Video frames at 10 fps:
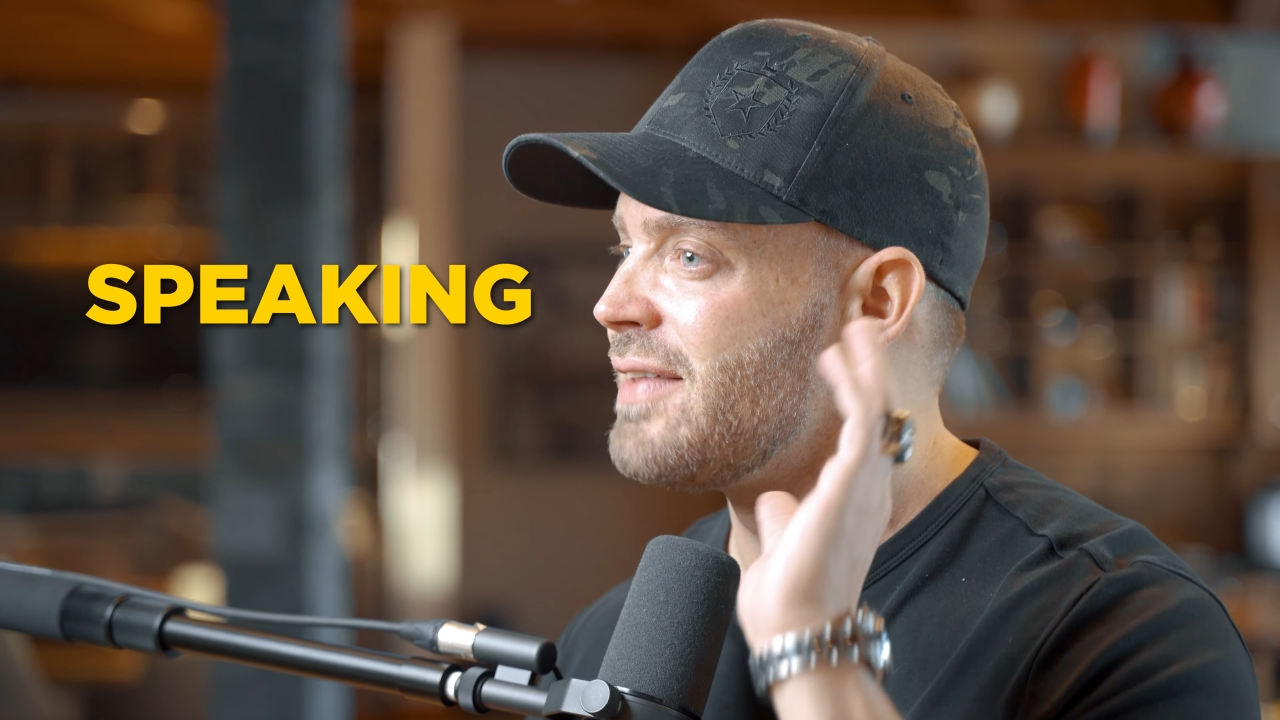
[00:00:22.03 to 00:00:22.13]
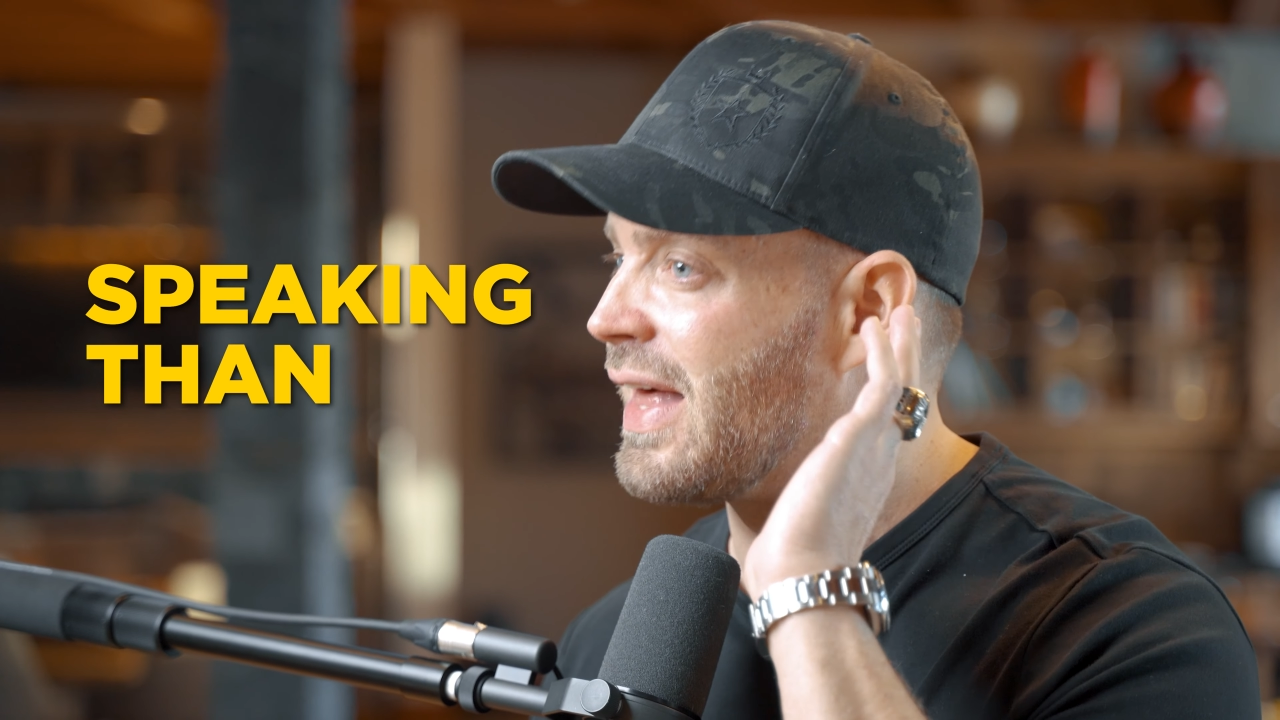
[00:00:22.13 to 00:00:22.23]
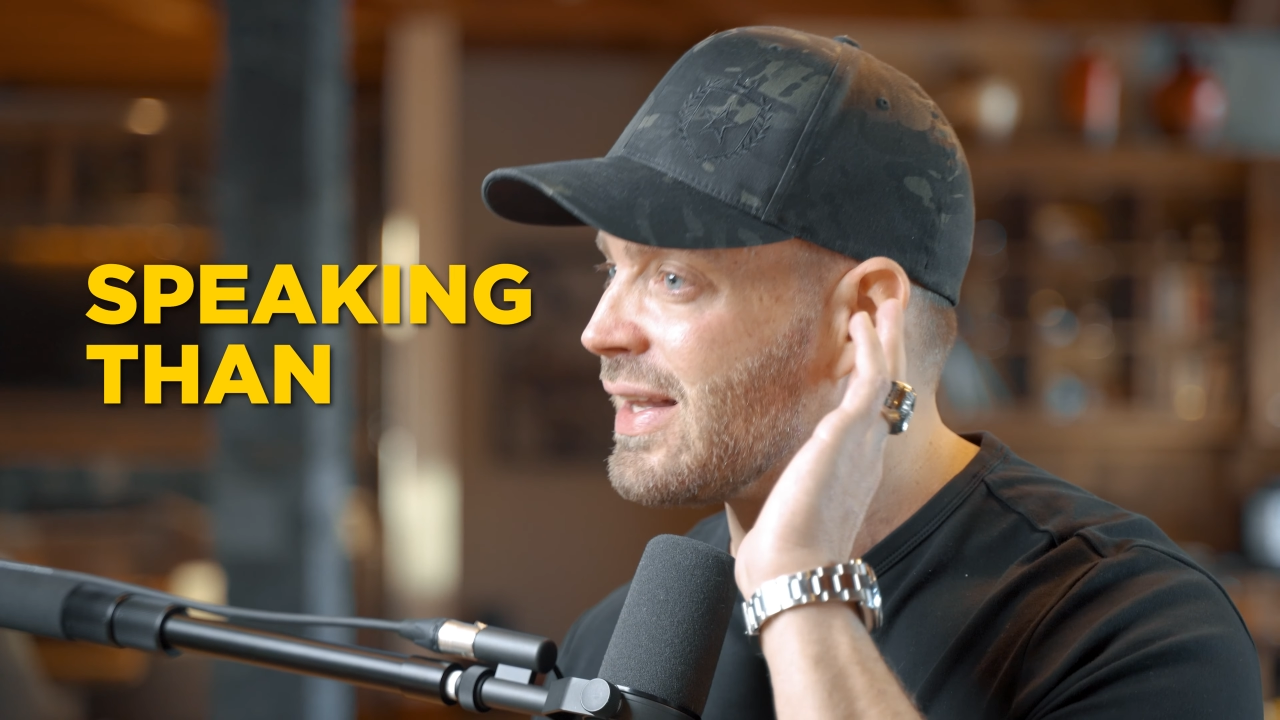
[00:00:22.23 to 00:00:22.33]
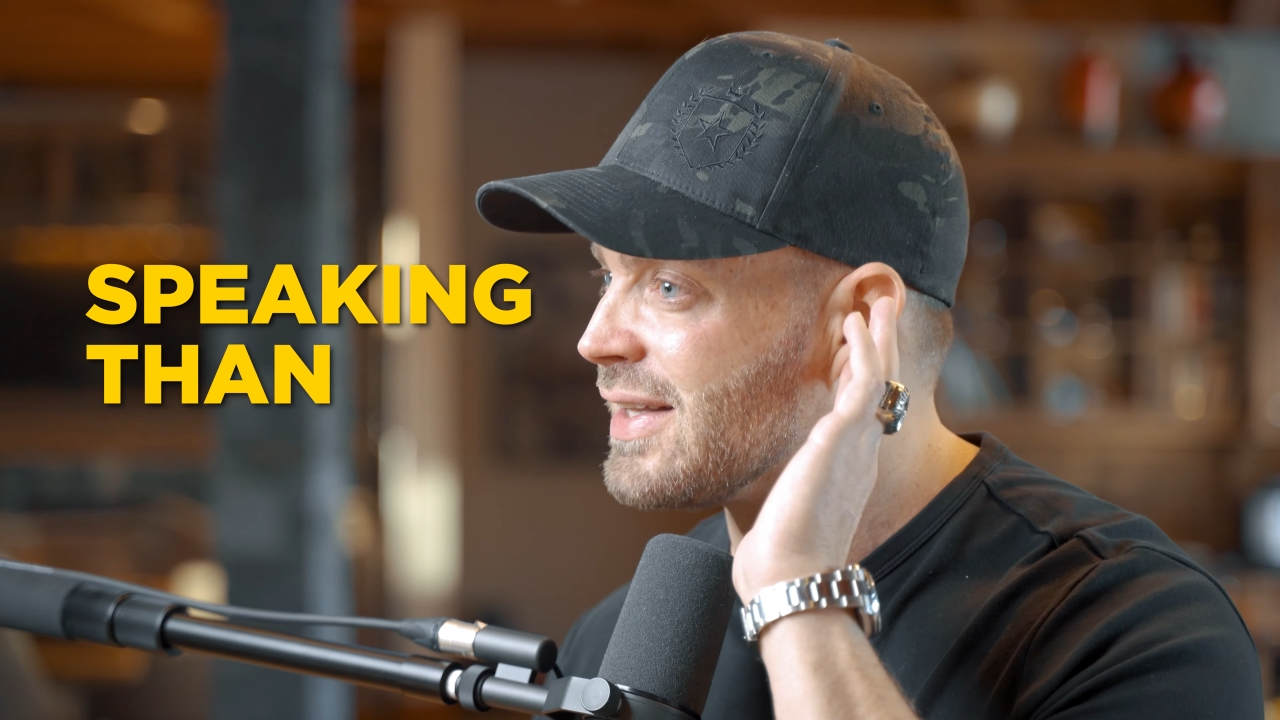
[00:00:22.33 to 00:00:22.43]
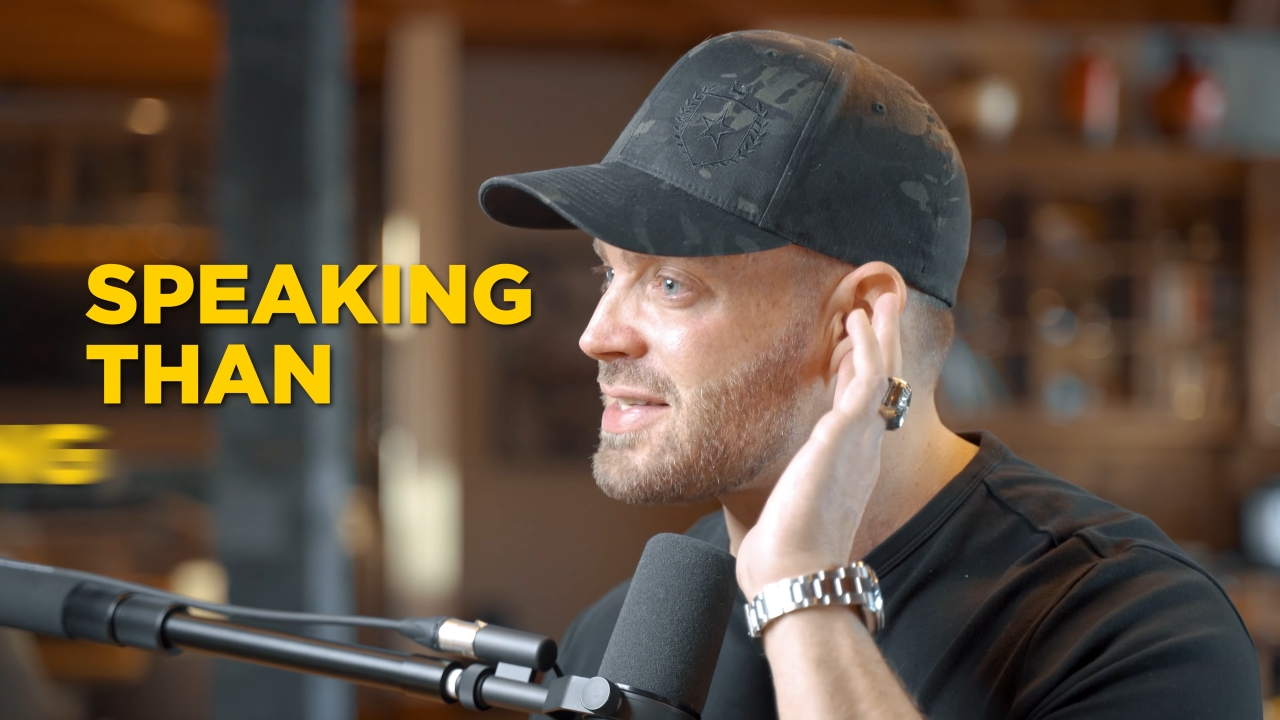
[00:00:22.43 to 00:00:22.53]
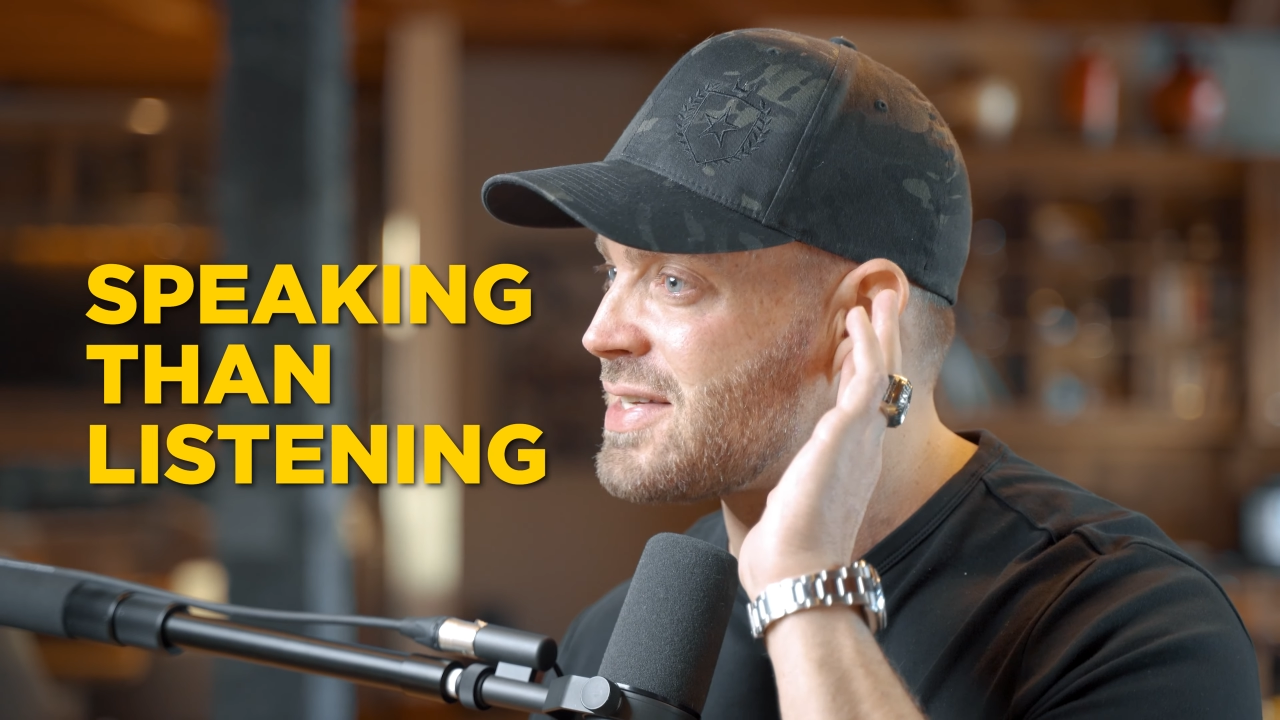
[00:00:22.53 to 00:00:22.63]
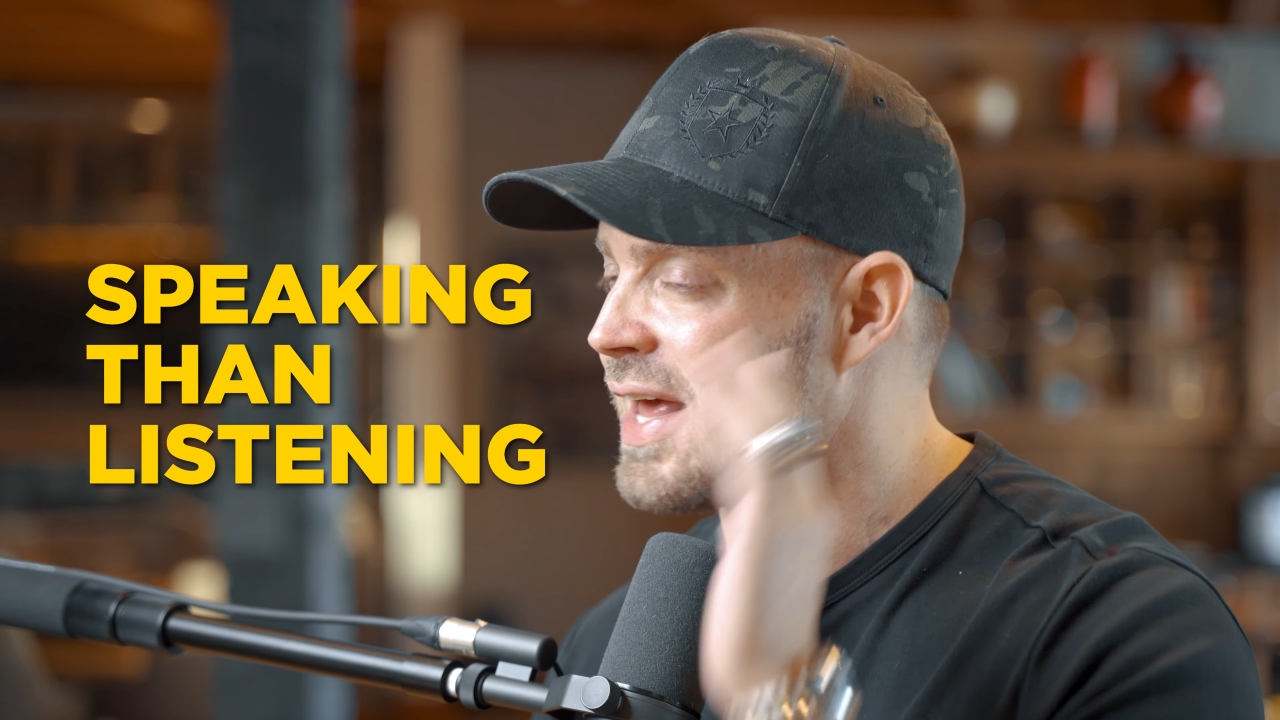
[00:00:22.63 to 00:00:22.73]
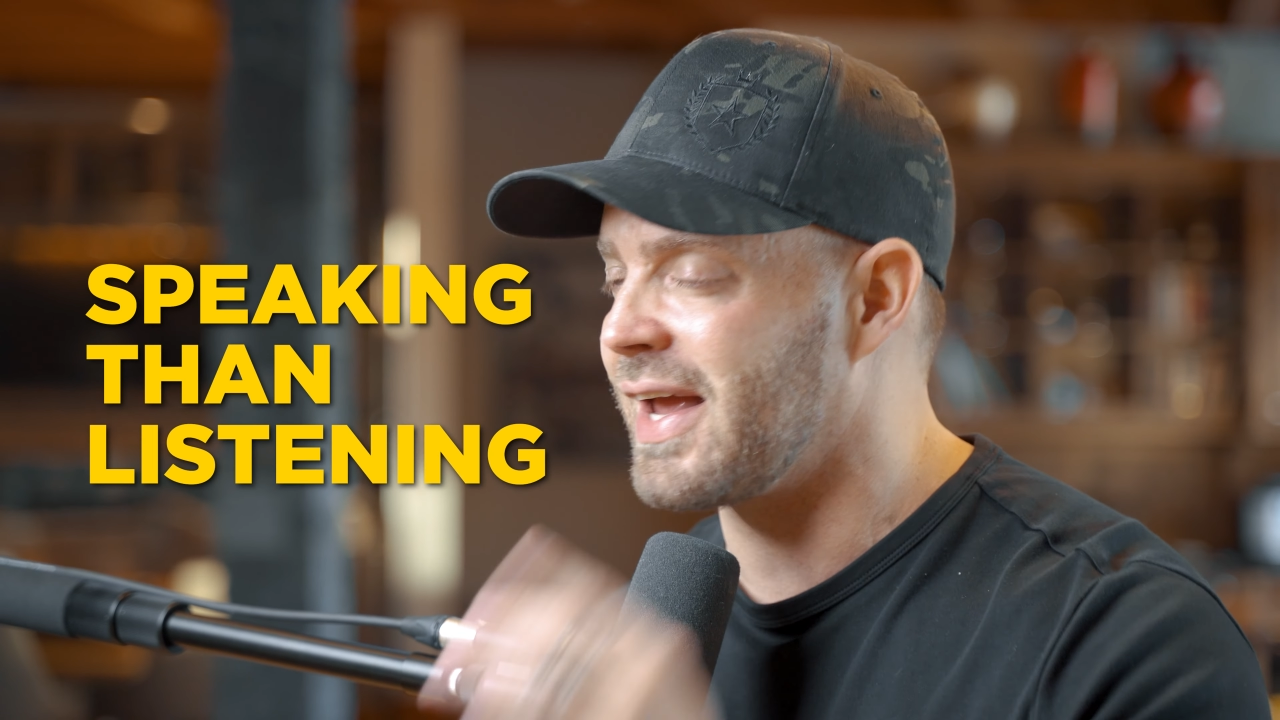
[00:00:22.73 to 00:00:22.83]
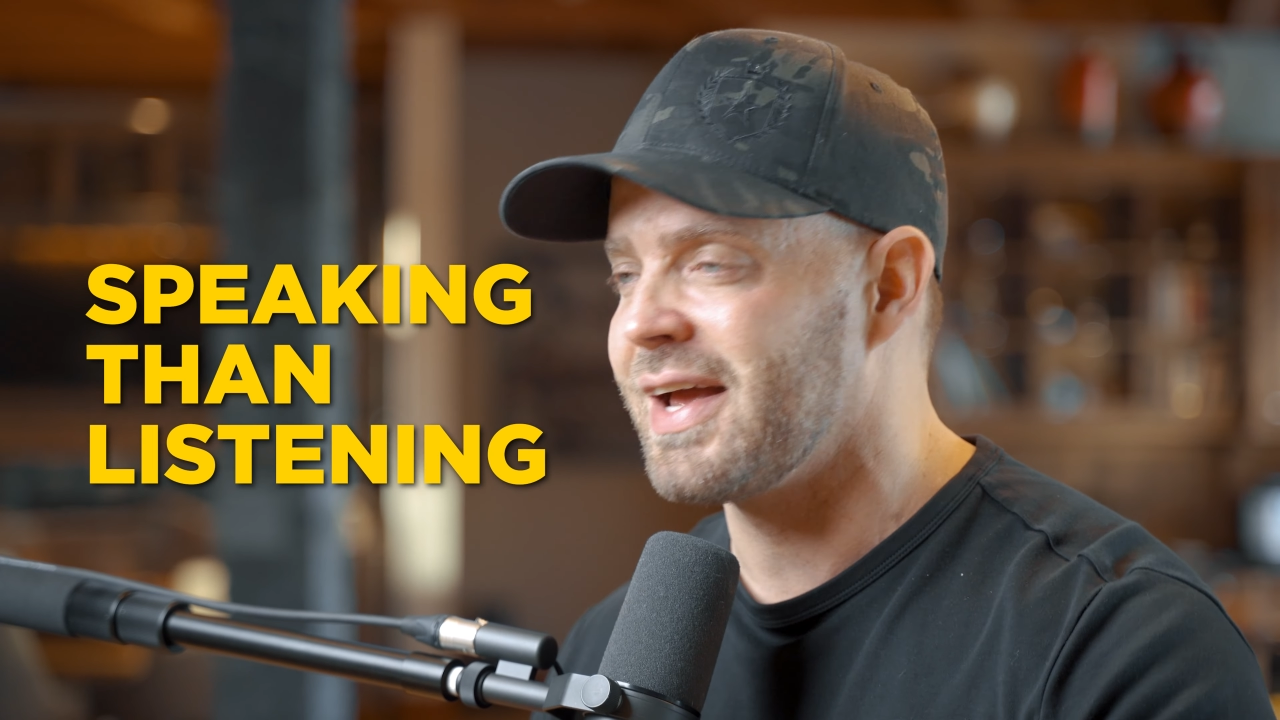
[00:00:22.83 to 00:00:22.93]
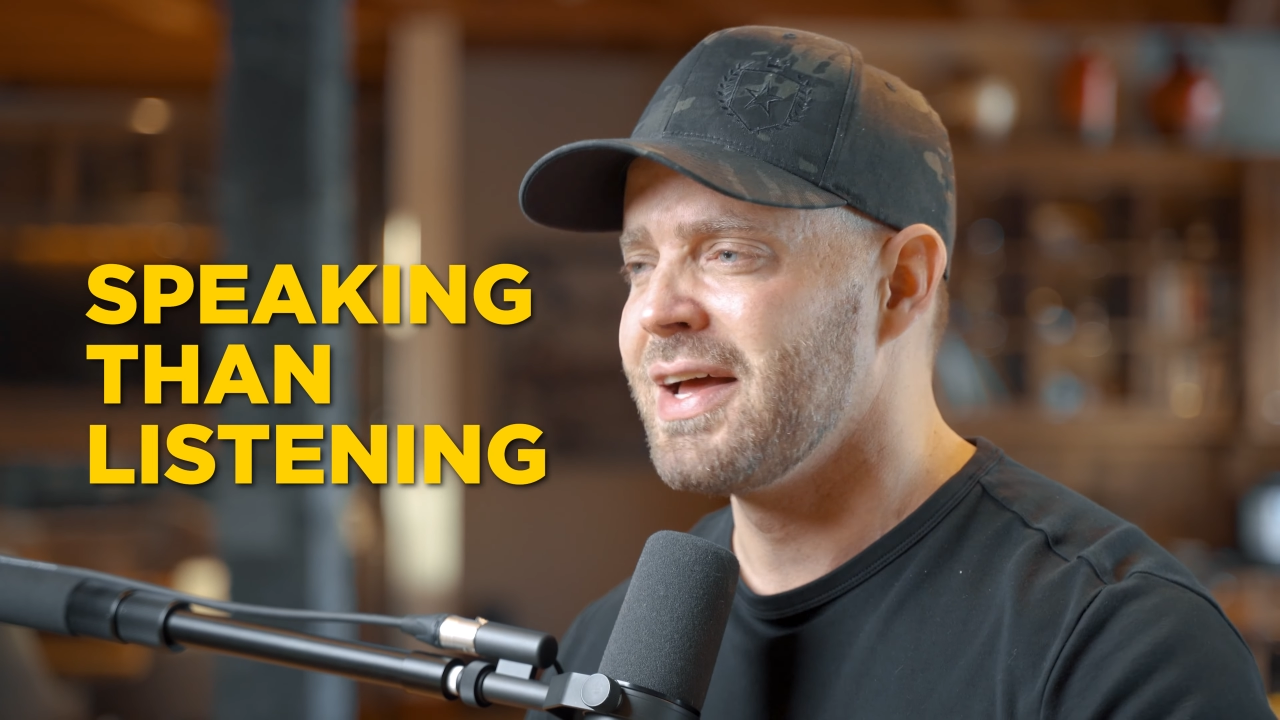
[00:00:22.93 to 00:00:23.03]
than
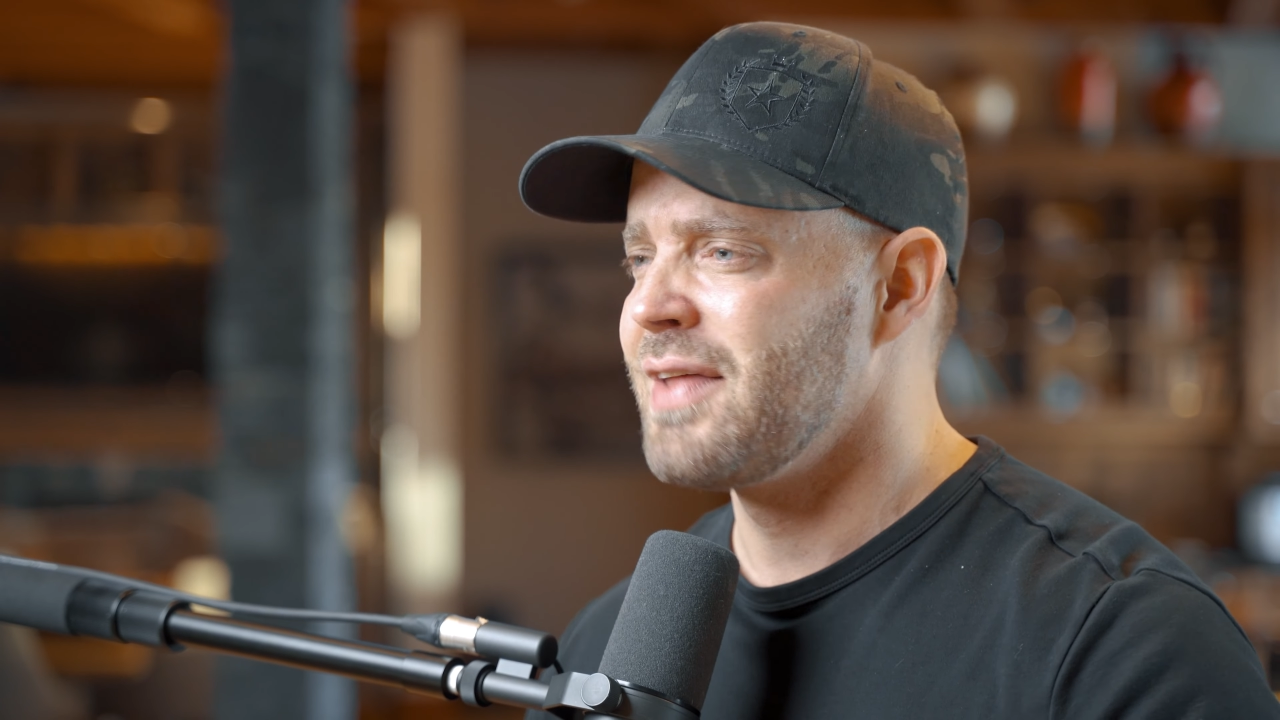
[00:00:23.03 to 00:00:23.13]
listening